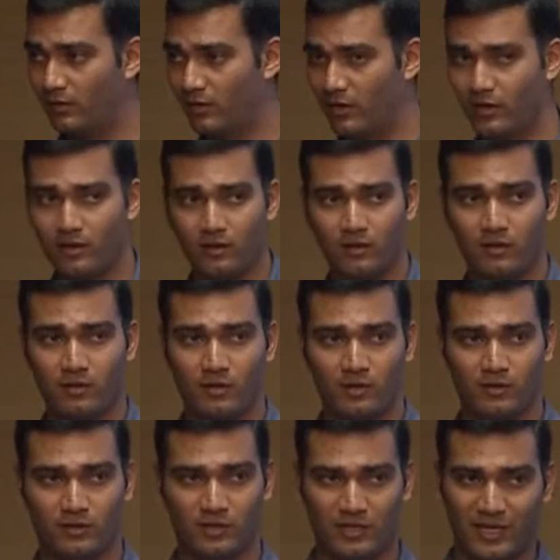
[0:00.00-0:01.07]
here,
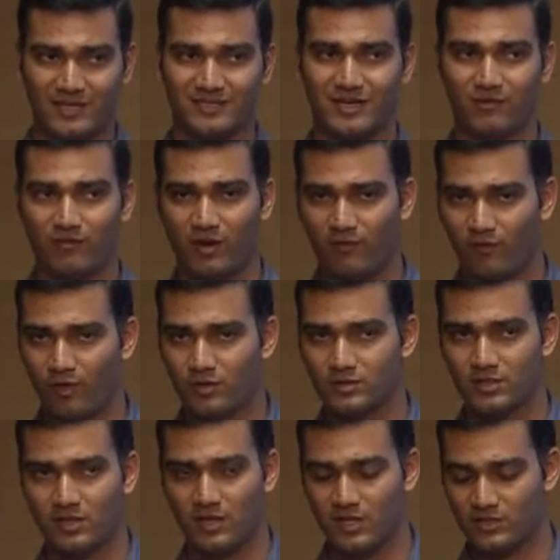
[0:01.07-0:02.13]
the things that we have
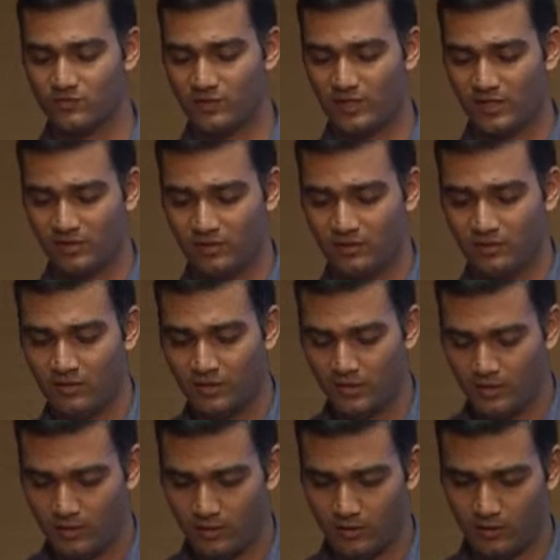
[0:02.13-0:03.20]
launched in the last 1 year.
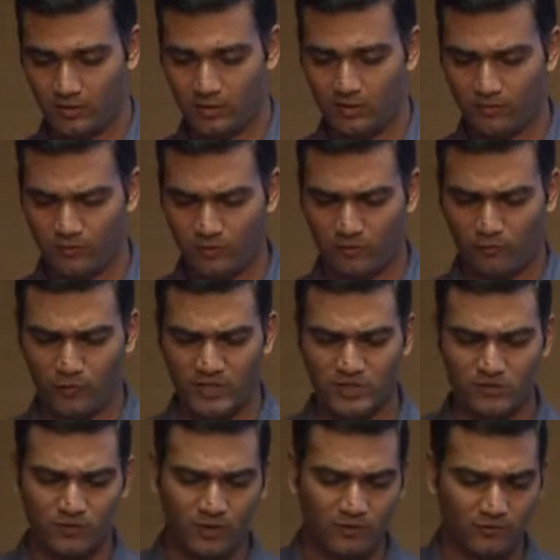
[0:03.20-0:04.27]
The
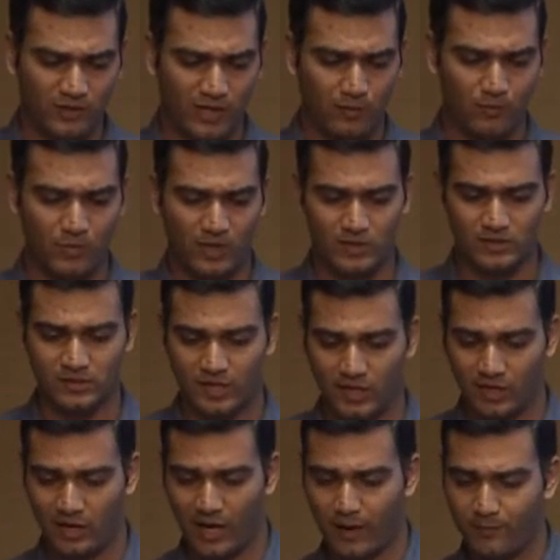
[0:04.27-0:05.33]
first one of them is
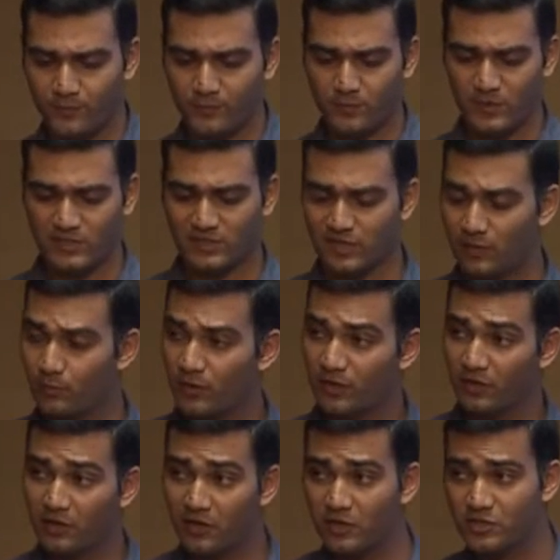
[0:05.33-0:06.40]
app script
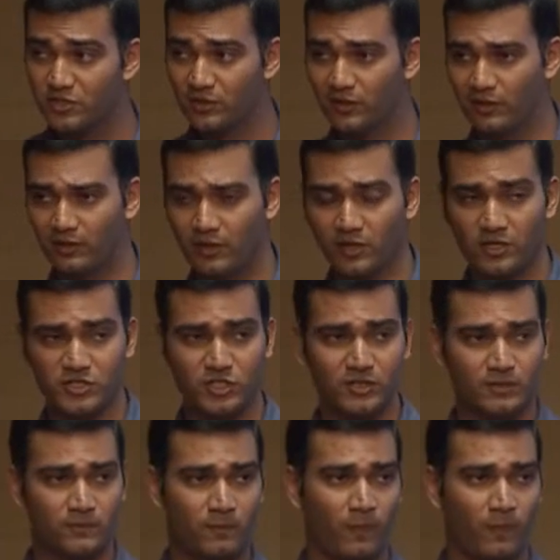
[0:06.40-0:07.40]
integration.